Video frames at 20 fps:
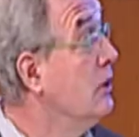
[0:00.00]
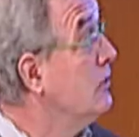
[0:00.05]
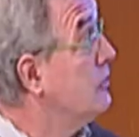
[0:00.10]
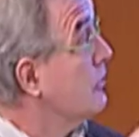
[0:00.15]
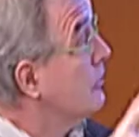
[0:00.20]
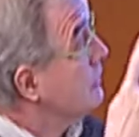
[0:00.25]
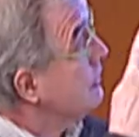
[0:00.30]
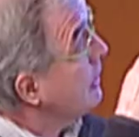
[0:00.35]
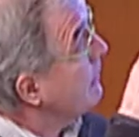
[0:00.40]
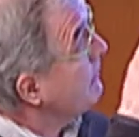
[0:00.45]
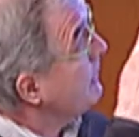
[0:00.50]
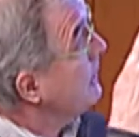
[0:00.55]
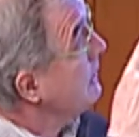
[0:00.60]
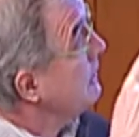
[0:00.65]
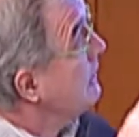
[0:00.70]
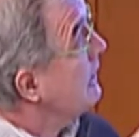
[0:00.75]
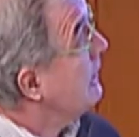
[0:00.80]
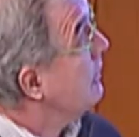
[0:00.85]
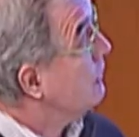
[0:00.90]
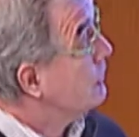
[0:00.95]
So I was up
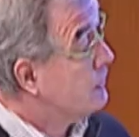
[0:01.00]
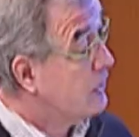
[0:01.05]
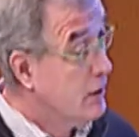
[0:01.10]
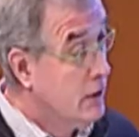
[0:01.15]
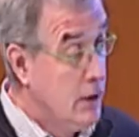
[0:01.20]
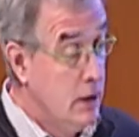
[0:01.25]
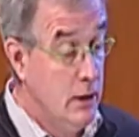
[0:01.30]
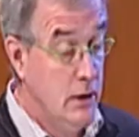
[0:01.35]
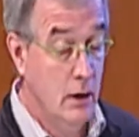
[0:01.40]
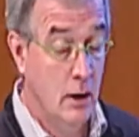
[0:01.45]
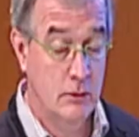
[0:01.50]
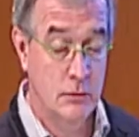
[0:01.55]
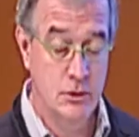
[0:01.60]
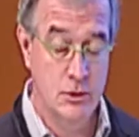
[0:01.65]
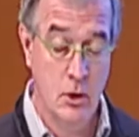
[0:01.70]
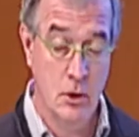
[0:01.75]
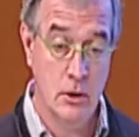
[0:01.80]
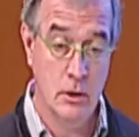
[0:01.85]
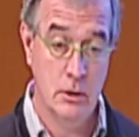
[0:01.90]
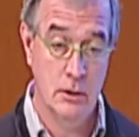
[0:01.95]
in Helsinki, I was
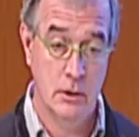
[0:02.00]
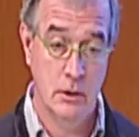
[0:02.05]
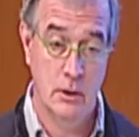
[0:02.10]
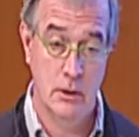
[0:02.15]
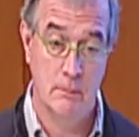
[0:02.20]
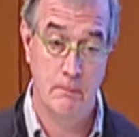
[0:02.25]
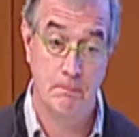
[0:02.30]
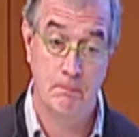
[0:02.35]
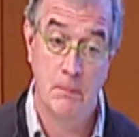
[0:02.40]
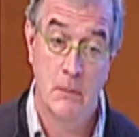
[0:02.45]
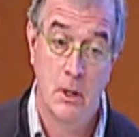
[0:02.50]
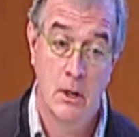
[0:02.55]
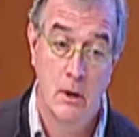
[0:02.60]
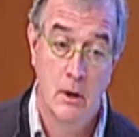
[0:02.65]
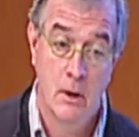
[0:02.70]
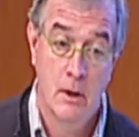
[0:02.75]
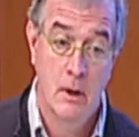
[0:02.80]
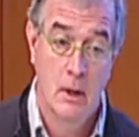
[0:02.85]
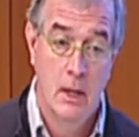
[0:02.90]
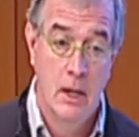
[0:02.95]
talking to him,
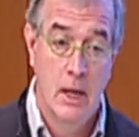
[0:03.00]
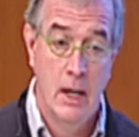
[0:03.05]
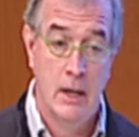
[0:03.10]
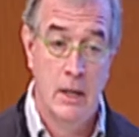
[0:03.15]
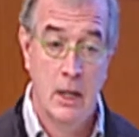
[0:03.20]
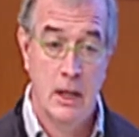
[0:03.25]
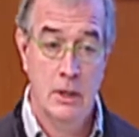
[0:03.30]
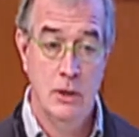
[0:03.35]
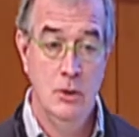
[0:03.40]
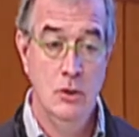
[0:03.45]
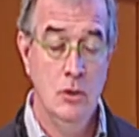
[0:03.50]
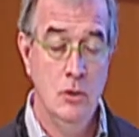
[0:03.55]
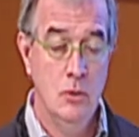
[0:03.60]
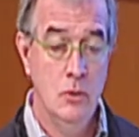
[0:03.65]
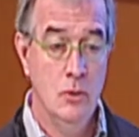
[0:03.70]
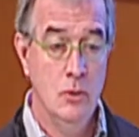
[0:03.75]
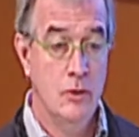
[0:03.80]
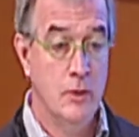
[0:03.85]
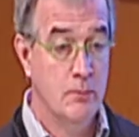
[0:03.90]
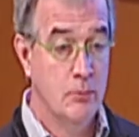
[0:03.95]
and I
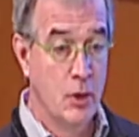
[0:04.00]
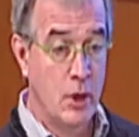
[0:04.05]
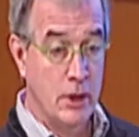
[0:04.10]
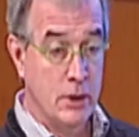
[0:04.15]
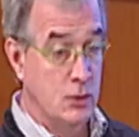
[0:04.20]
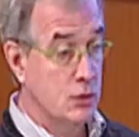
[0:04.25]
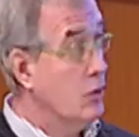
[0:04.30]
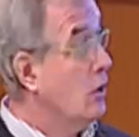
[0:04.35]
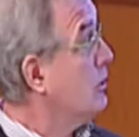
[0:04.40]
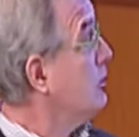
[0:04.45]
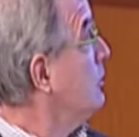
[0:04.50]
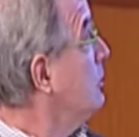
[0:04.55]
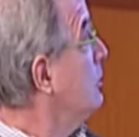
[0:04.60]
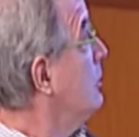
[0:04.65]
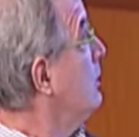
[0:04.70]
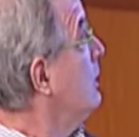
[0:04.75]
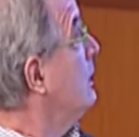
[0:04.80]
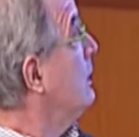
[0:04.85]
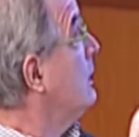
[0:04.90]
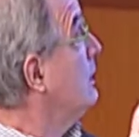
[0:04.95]
knew that Brian Trucker
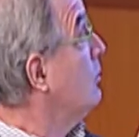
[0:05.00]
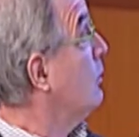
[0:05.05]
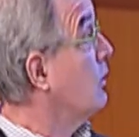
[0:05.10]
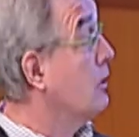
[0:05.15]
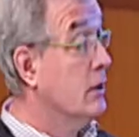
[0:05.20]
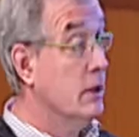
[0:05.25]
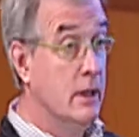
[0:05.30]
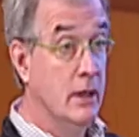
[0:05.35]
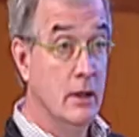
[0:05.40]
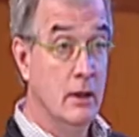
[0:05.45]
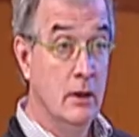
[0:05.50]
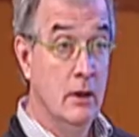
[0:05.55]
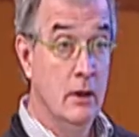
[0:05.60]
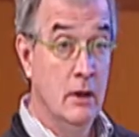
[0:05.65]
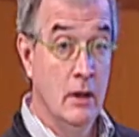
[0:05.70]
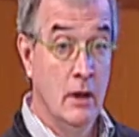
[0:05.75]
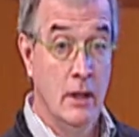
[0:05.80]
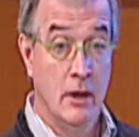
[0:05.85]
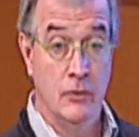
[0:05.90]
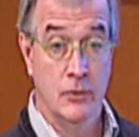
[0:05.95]
in Oregon
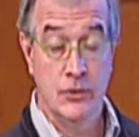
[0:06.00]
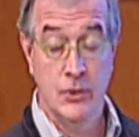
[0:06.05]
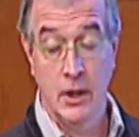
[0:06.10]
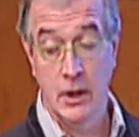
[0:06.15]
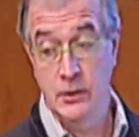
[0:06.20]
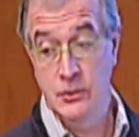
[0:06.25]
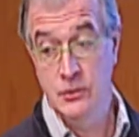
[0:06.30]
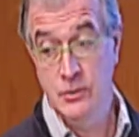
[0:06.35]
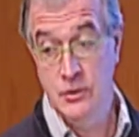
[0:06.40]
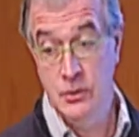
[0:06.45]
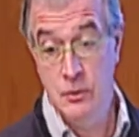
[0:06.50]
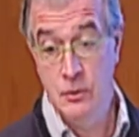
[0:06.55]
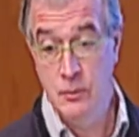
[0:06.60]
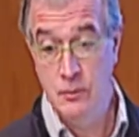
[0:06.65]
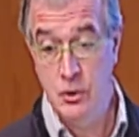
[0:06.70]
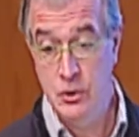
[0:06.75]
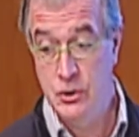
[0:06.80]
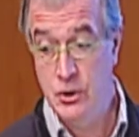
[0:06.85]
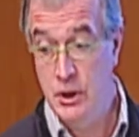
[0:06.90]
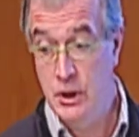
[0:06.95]
Health Science
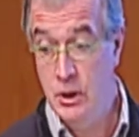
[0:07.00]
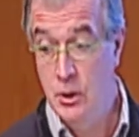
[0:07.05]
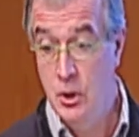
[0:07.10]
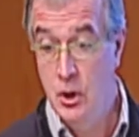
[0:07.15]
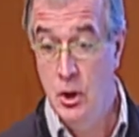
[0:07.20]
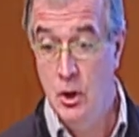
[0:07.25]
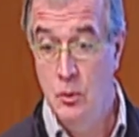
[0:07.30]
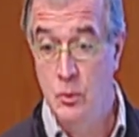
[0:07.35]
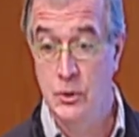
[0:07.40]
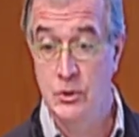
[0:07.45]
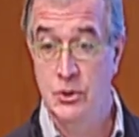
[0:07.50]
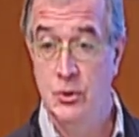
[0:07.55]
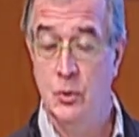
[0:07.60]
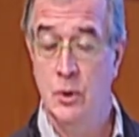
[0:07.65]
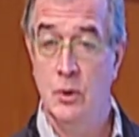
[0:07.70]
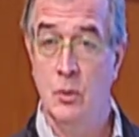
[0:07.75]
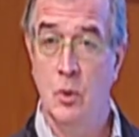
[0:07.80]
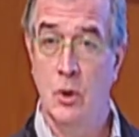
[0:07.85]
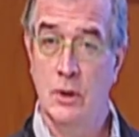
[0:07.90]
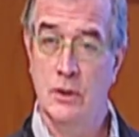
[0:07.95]
University was
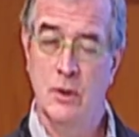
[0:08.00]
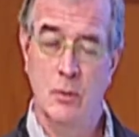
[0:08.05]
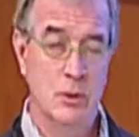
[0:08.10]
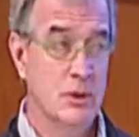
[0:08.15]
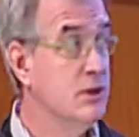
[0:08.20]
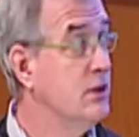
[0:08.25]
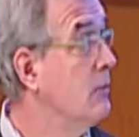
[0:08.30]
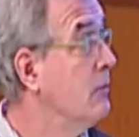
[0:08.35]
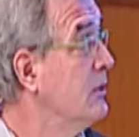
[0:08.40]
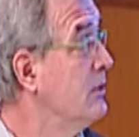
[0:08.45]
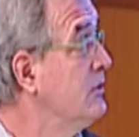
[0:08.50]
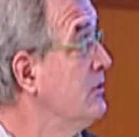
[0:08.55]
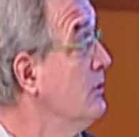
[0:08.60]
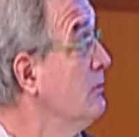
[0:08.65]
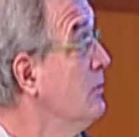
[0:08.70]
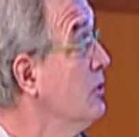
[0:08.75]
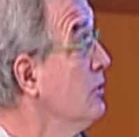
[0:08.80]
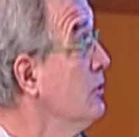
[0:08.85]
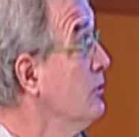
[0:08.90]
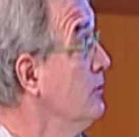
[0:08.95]
doing work that was somewhat
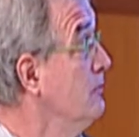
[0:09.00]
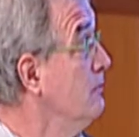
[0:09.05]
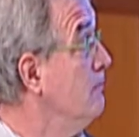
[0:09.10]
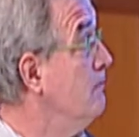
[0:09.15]
similar.